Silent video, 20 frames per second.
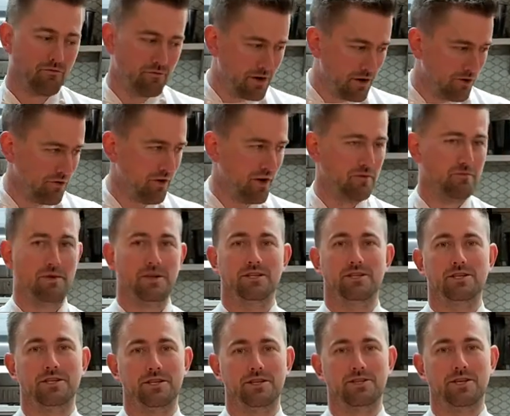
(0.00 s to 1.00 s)
real fun bits
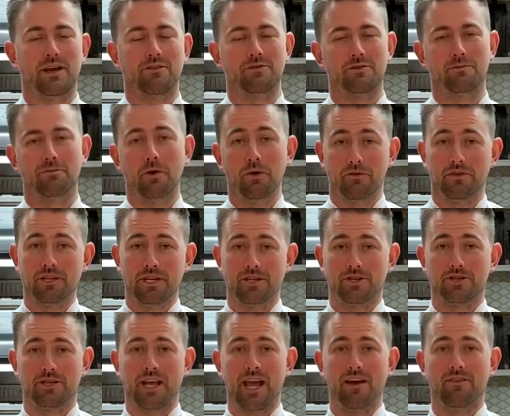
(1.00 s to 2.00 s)
as a chef to put the dish
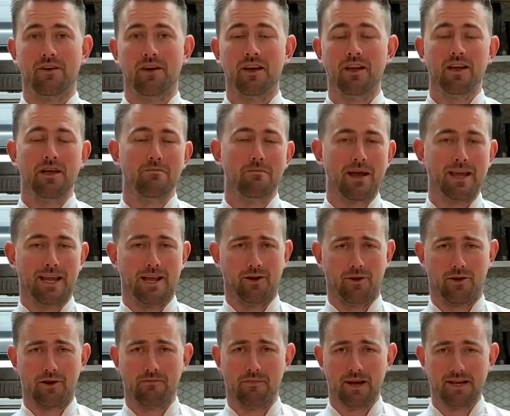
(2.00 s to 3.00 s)
together, make it
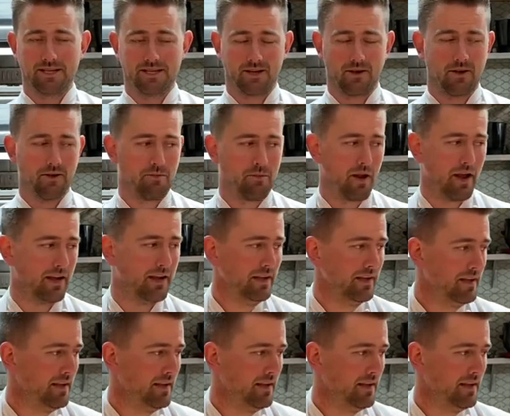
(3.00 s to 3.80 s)
look amazing on the plate.